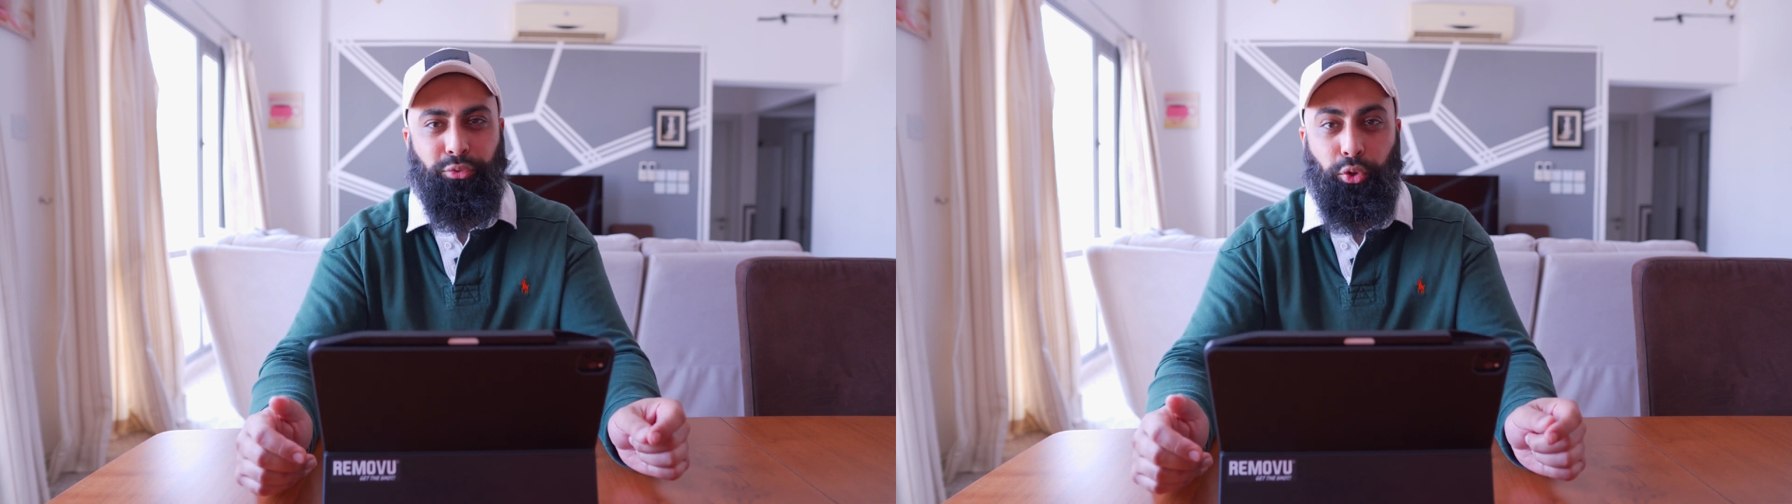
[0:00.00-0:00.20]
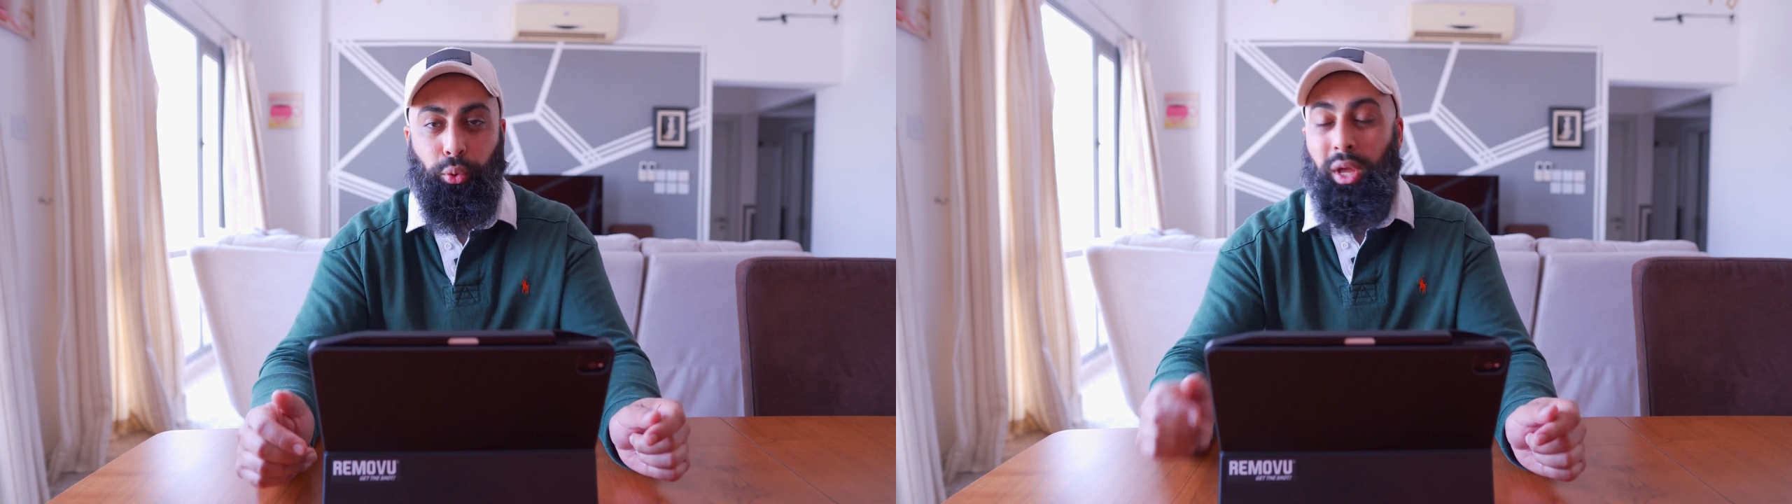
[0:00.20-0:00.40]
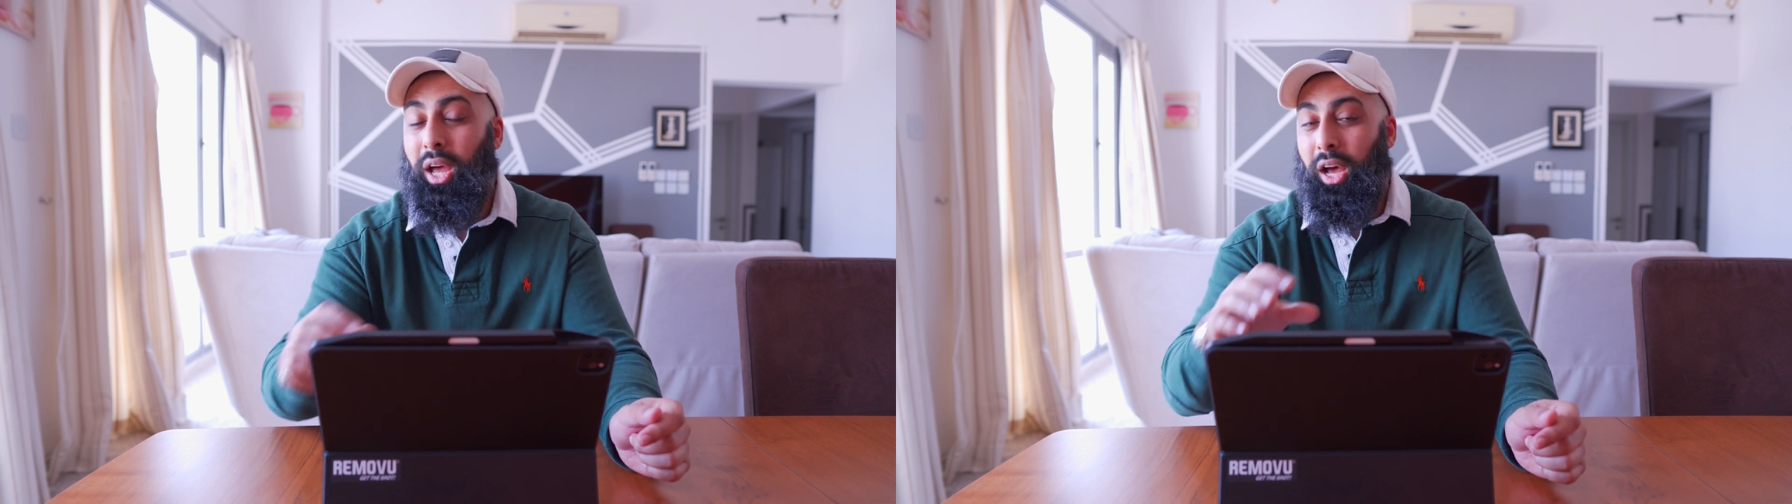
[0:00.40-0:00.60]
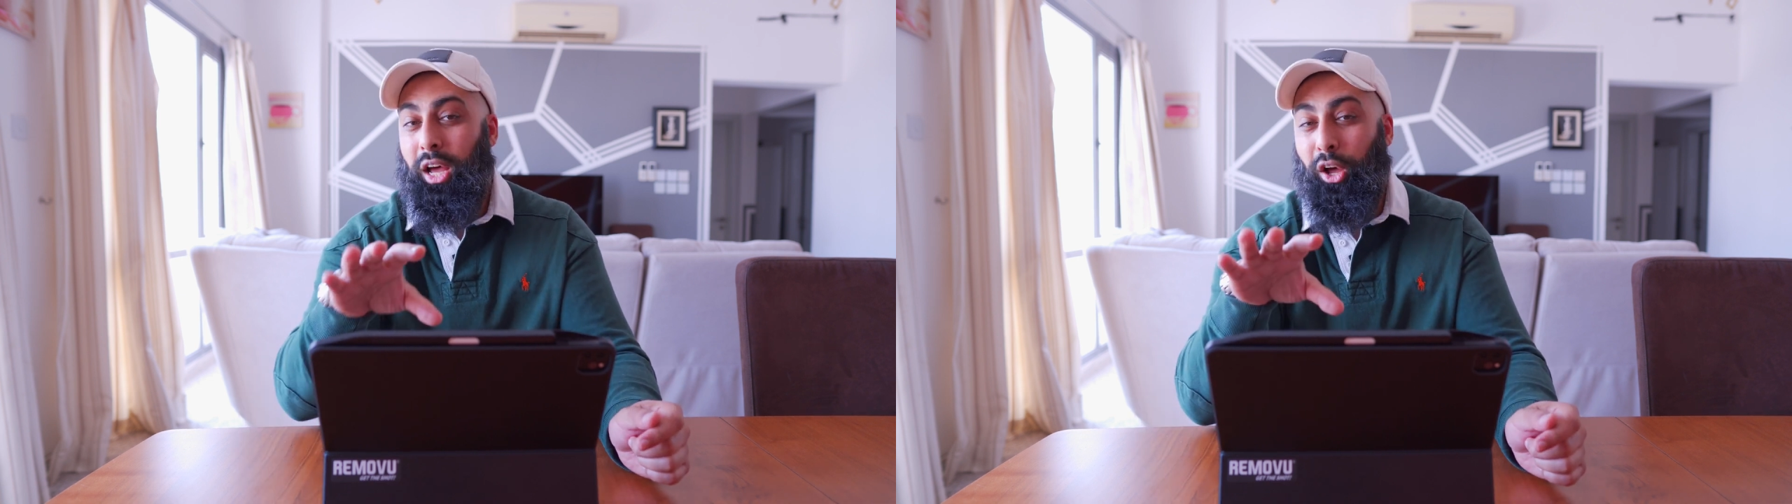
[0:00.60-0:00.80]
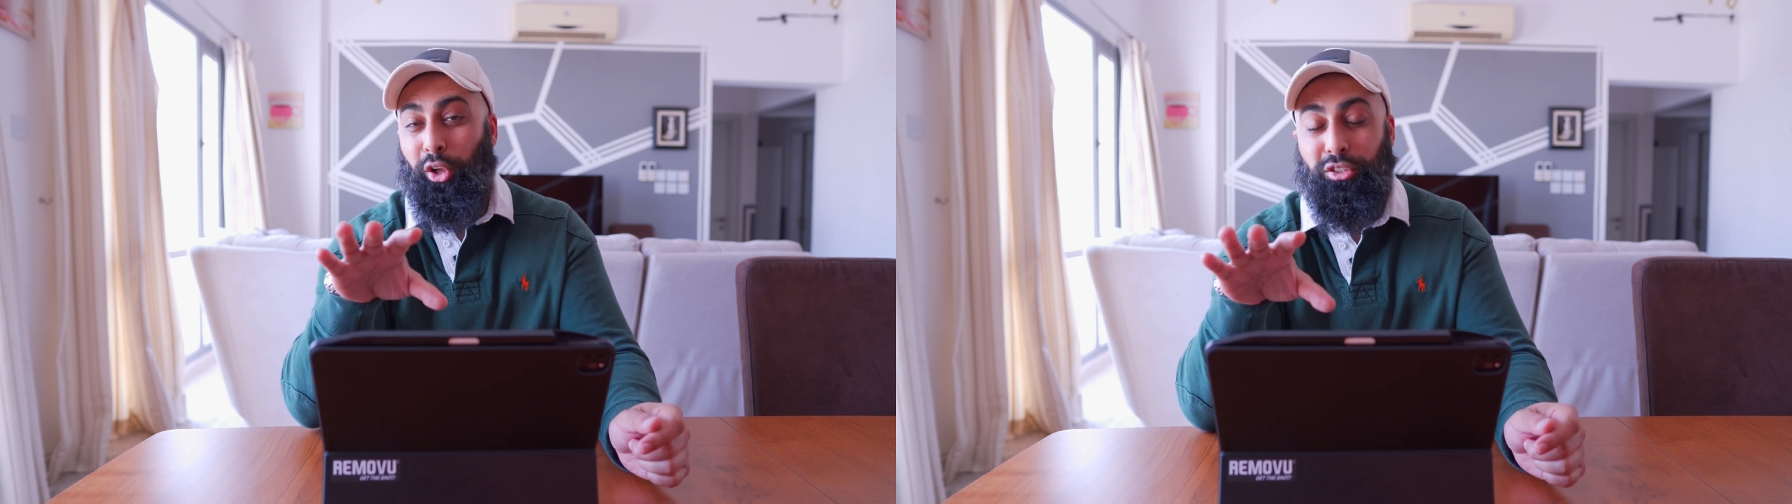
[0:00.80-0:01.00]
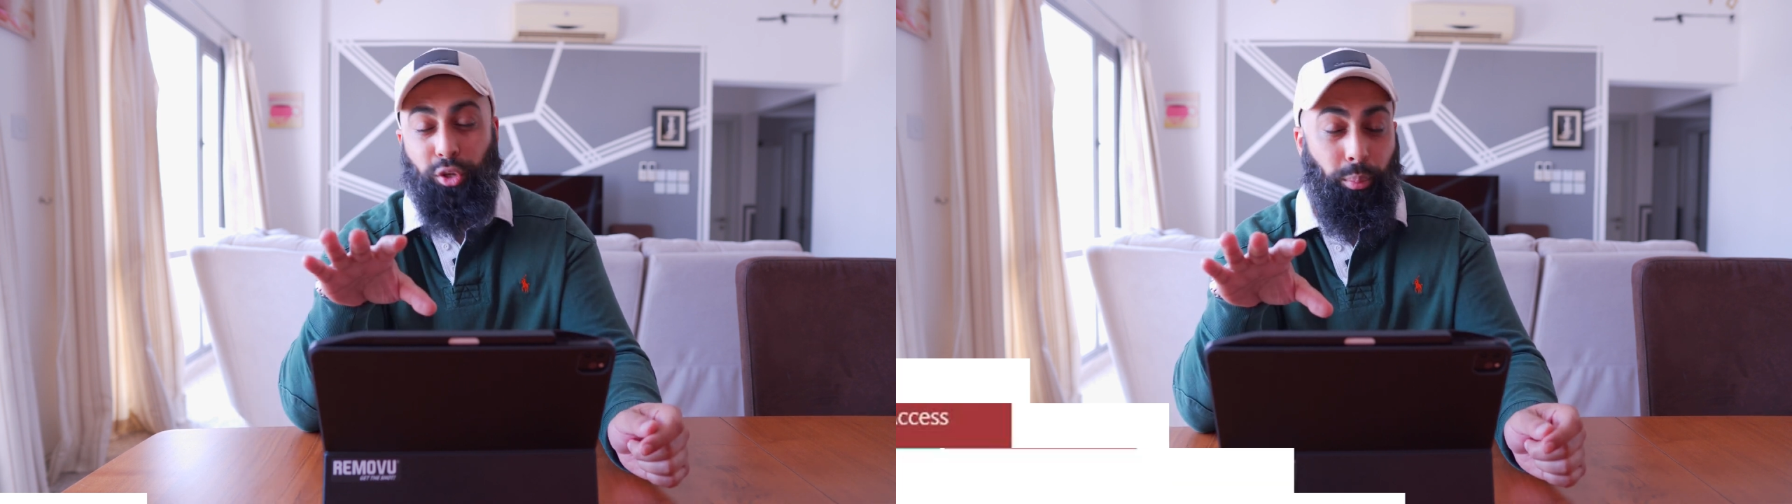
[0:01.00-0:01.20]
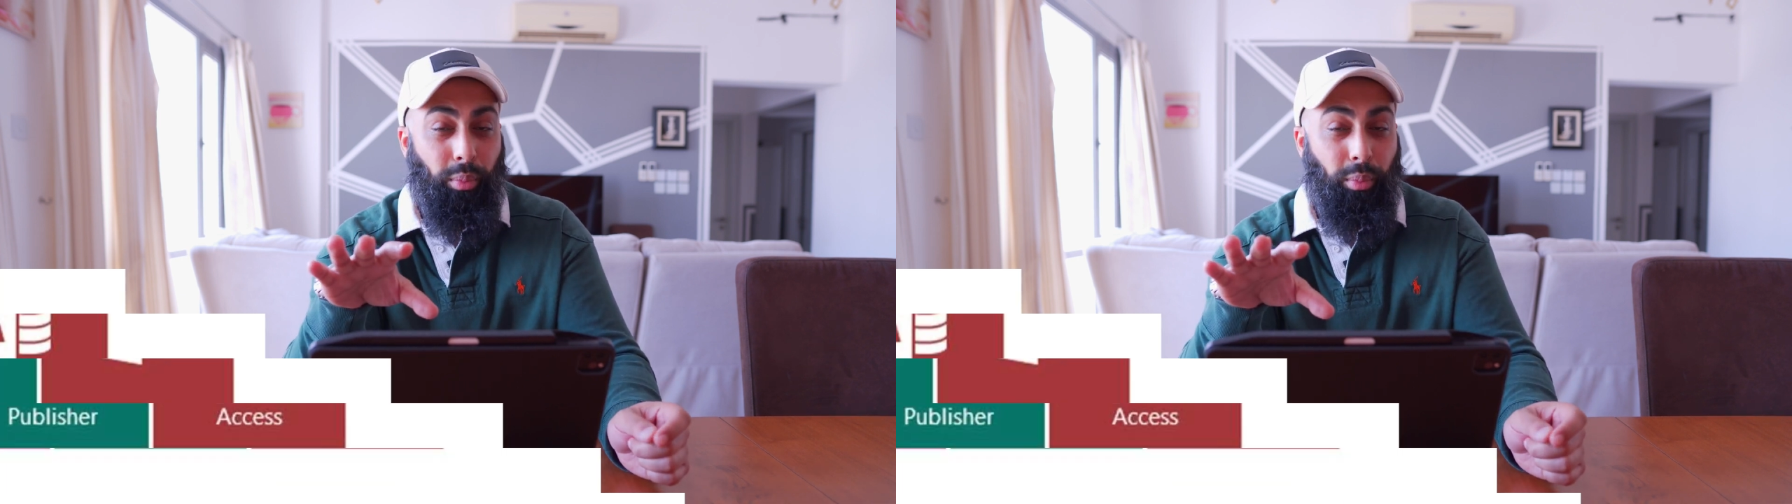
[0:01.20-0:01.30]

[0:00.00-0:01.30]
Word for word: through. Uh, also,